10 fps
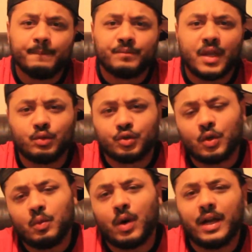They
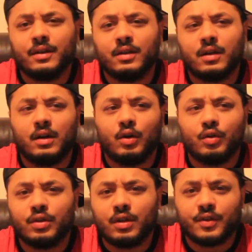also won
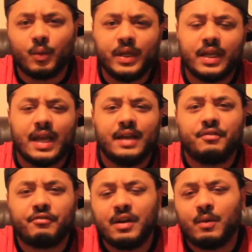on the weekend,
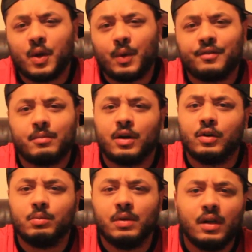3-1 away from
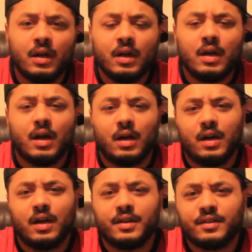home.
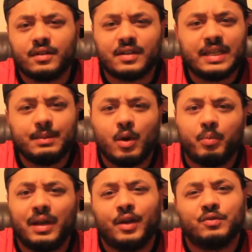The team they were
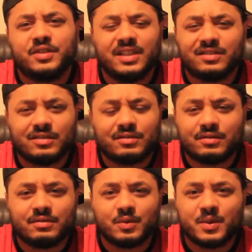playing, obviously, is a
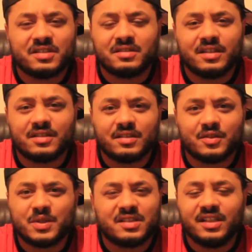
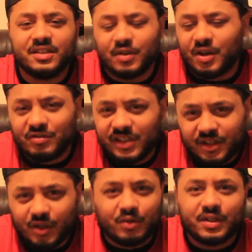Swiss league, so I don't
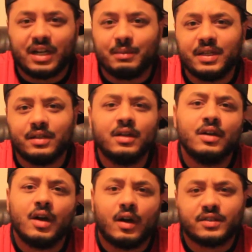really know, you know what I mean?
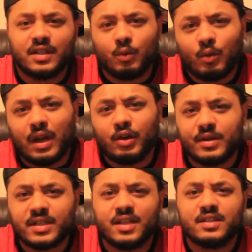All I know
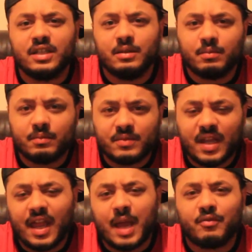is that the team,
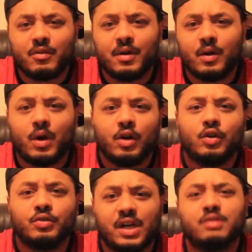they came from a one
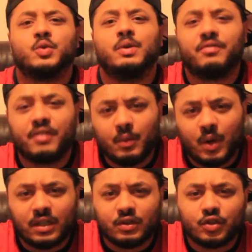goal down to a
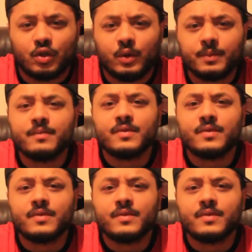3-1, so